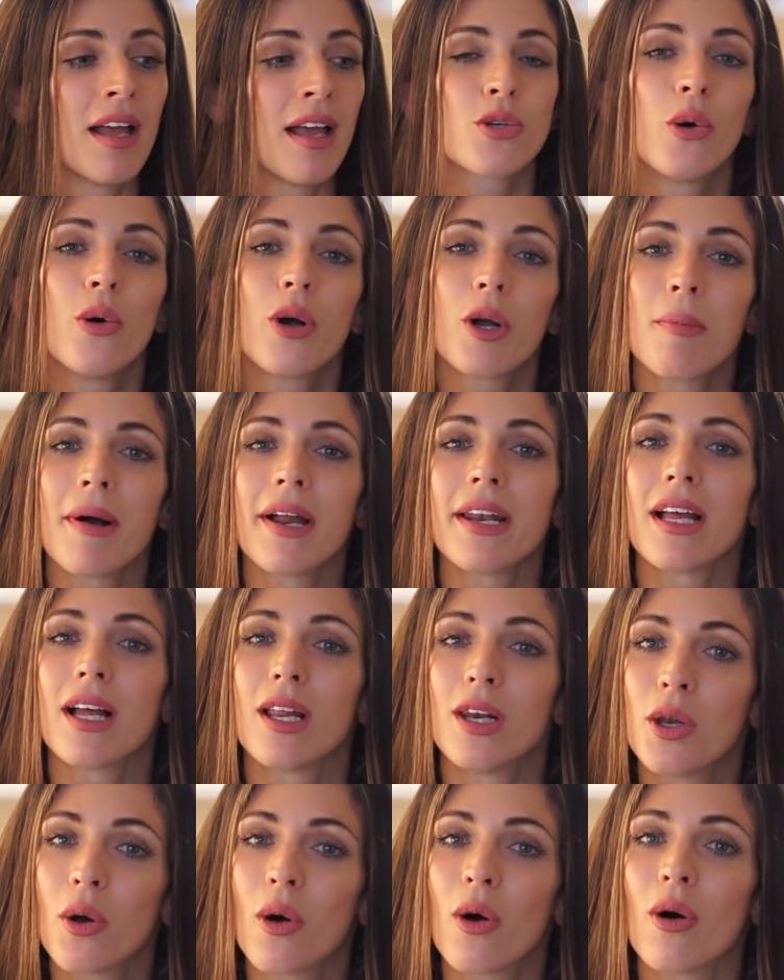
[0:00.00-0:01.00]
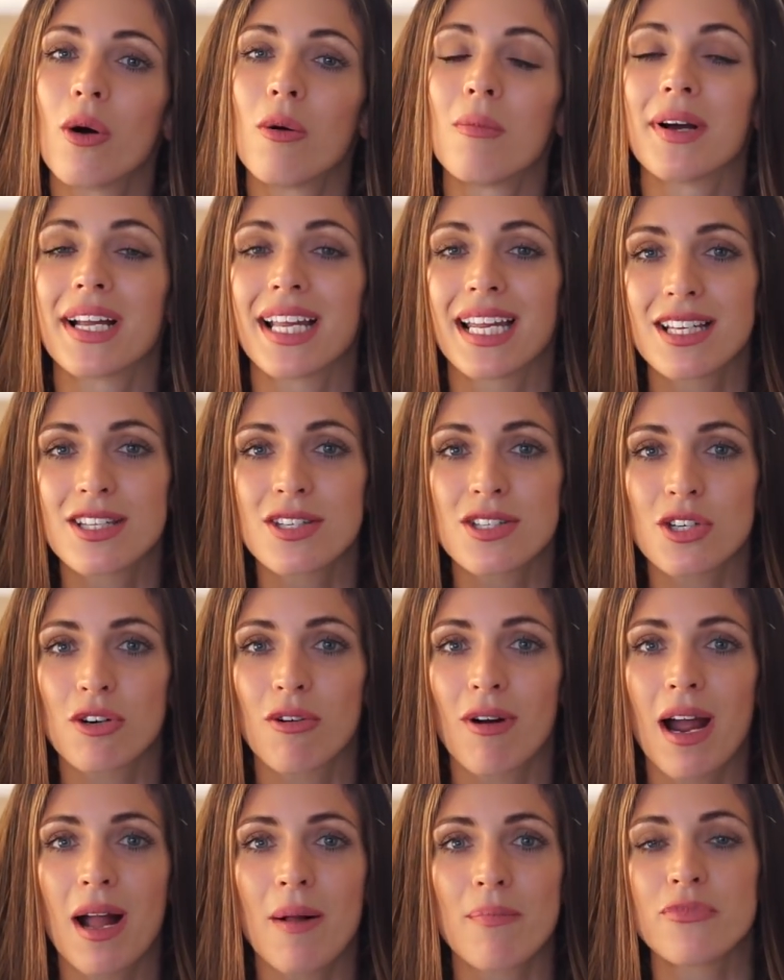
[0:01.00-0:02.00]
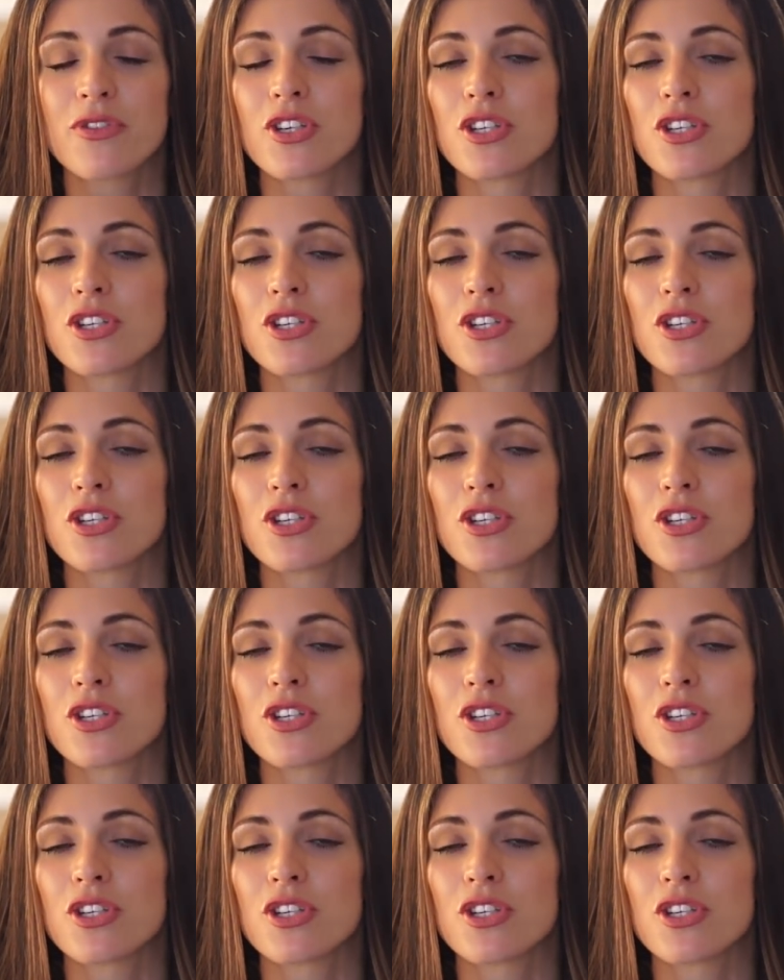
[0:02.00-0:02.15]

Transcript: I talk about it a lot on my Instagram,